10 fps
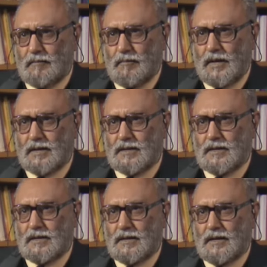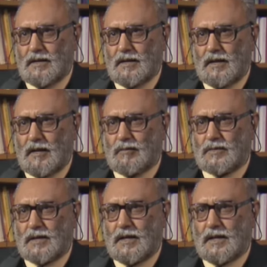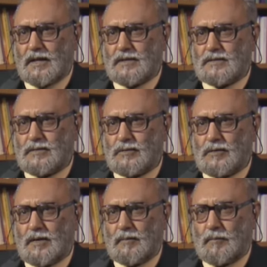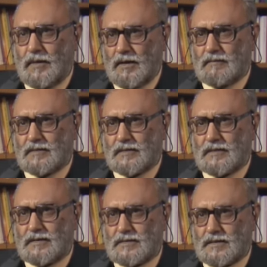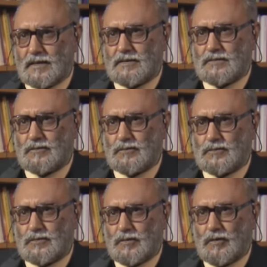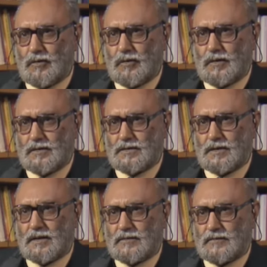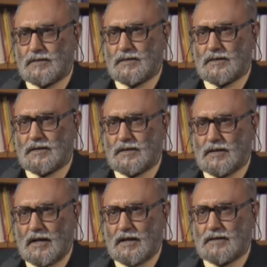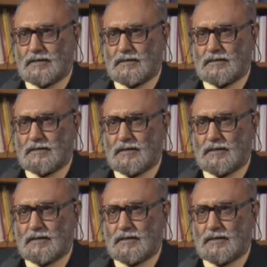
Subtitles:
but the outcry against nuclear power is so strong, it's transferred reaction